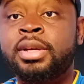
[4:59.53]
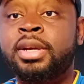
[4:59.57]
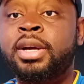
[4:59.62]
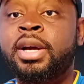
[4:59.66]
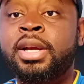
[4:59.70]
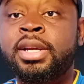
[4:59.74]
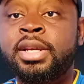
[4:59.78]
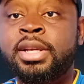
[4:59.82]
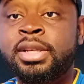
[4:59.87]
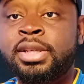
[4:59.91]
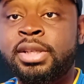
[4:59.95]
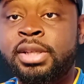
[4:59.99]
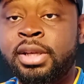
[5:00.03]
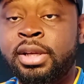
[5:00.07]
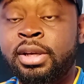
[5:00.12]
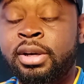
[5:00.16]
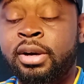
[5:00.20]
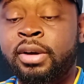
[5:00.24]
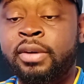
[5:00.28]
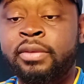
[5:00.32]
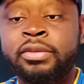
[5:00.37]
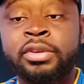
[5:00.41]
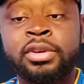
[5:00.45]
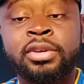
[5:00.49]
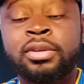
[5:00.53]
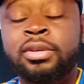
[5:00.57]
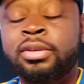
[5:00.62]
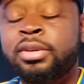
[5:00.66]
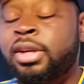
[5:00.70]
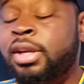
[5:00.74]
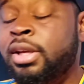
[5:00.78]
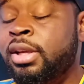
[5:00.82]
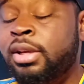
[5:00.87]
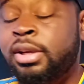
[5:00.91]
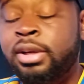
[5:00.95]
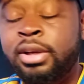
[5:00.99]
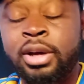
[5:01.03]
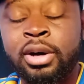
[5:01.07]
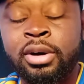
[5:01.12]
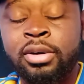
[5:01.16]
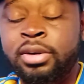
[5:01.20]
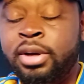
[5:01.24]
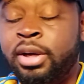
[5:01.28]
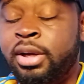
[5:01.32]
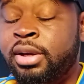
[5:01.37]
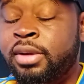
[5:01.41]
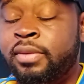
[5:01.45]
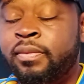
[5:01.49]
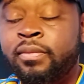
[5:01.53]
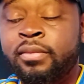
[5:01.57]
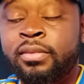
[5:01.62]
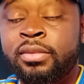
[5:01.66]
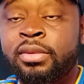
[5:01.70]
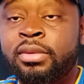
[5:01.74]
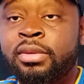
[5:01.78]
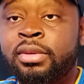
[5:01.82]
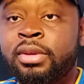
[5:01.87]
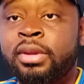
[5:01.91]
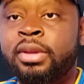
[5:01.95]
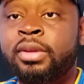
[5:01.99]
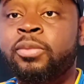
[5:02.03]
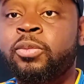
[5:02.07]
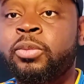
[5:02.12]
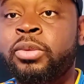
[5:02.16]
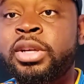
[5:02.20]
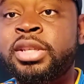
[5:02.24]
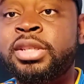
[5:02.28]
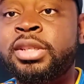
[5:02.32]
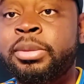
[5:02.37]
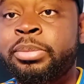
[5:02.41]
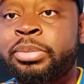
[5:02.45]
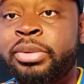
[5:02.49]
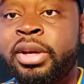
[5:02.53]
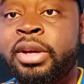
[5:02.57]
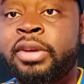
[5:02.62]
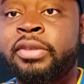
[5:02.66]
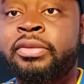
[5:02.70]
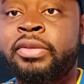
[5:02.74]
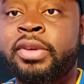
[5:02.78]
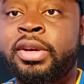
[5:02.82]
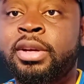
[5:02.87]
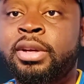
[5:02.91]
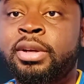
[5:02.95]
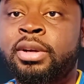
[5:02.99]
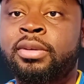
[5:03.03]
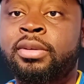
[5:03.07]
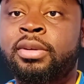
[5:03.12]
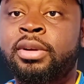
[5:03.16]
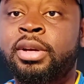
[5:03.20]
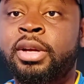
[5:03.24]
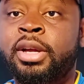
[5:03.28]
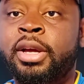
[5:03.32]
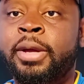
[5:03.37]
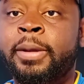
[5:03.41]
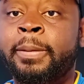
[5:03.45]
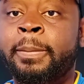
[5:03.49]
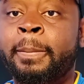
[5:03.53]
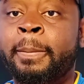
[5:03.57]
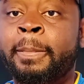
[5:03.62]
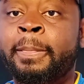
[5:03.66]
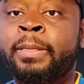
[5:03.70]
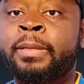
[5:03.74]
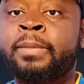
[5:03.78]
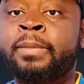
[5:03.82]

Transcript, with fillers: Cut this shit off. You don't need to know that. What's the benefit of knowing that?